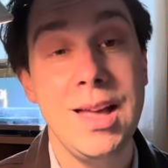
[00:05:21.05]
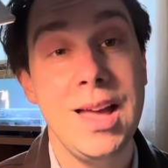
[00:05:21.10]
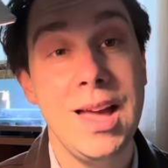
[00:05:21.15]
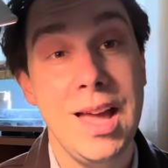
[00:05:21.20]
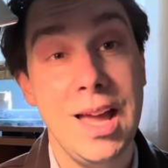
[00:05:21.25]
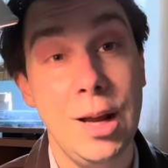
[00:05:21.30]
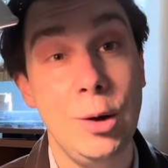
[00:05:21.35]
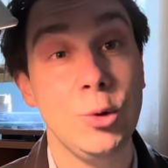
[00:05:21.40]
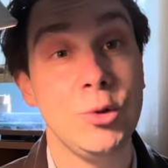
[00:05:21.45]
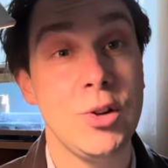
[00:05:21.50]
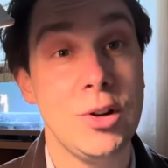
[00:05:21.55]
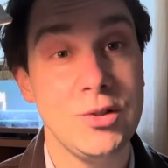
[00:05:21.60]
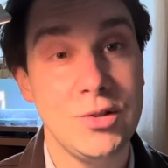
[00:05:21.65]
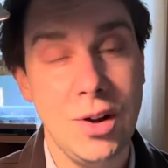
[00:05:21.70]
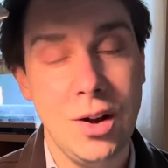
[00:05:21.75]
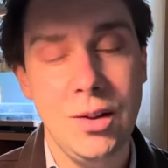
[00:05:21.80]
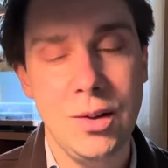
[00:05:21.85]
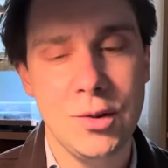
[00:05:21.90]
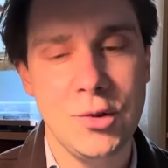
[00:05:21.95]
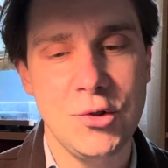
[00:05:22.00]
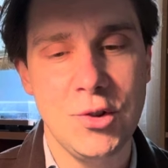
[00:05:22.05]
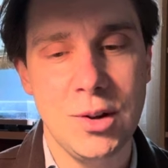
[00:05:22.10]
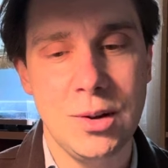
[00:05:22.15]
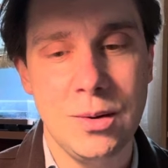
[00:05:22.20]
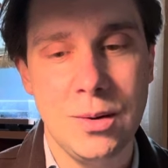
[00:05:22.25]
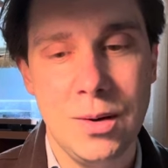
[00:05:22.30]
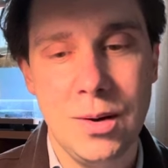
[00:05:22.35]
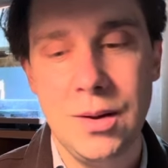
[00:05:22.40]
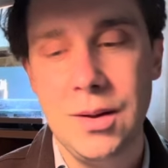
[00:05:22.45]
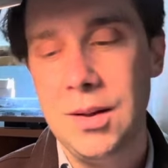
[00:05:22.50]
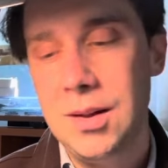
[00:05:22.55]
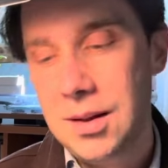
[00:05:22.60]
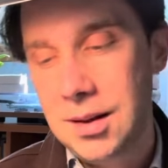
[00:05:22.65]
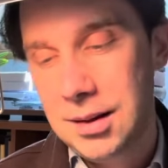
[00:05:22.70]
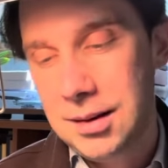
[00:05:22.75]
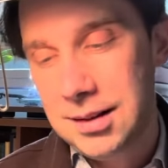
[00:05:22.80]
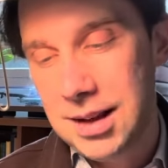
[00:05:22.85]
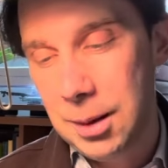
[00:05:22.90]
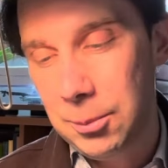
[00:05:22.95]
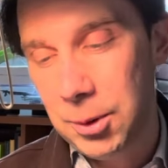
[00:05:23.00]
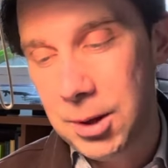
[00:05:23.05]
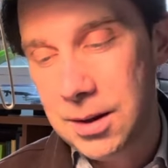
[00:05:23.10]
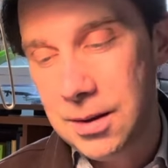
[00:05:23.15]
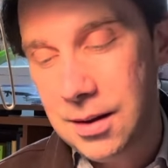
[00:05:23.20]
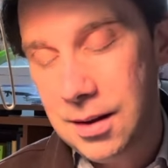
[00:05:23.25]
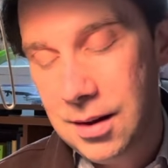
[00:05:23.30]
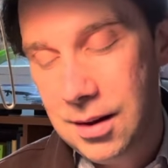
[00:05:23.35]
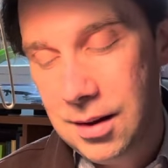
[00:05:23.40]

Hegel's ontology, namely